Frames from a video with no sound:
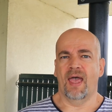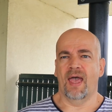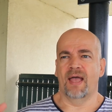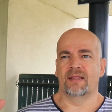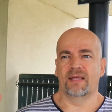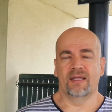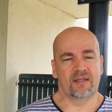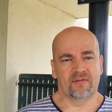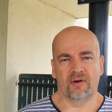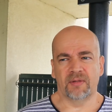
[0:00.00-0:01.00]
And
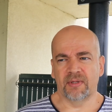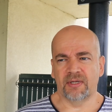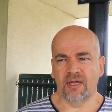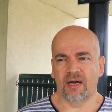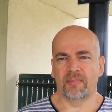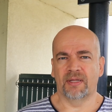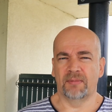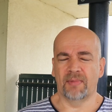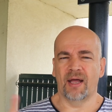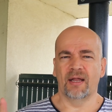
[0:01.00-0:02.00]
it is great material,
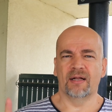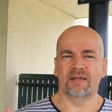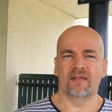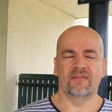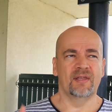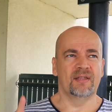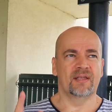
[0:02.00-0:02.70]
but in mechanical testing